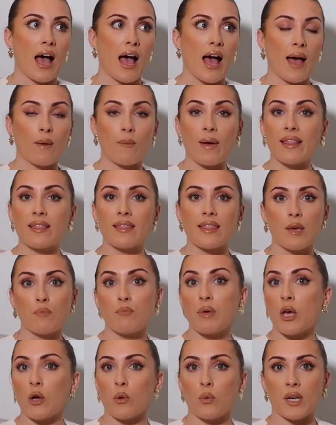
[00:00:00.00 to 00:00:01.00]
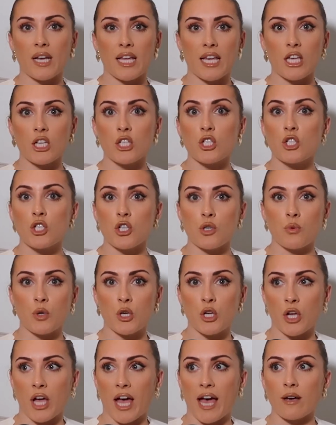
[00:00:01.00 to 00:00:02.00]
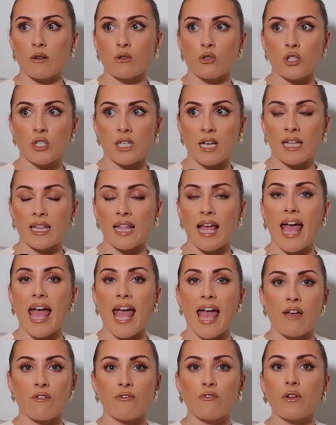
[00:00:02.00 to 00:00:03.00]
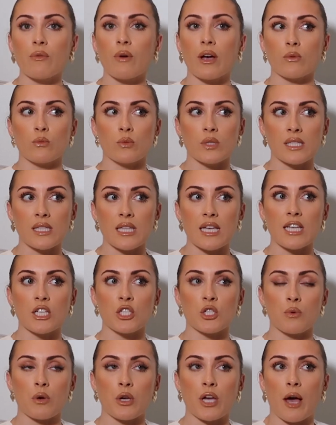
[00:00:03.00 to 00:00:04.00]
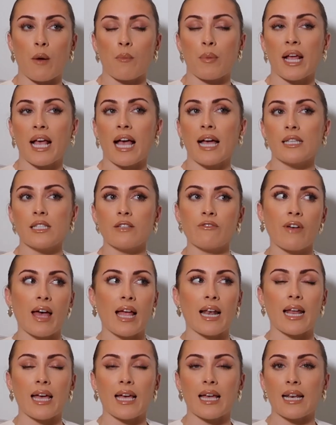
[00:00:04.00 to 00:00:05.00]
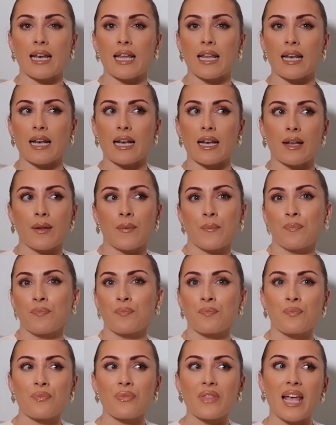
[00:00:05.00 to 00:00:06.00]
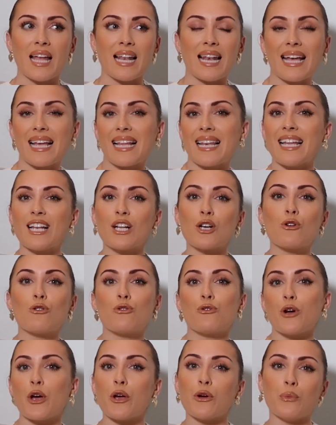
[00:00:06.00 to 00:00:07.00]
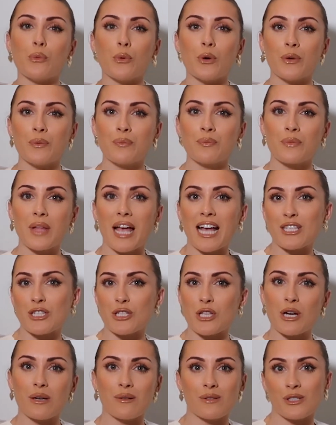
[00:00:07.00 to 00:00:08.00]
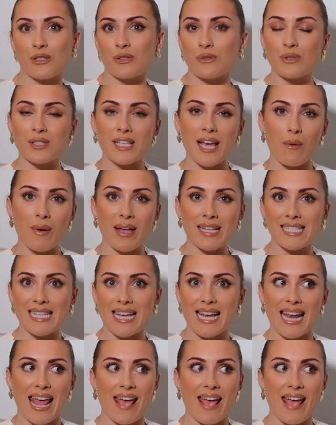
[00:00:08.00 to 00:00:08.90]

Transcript: I went there purely to work out. And everyone was there to work out. But it kind of felt like a little crew. I don't know. As soon as I went in,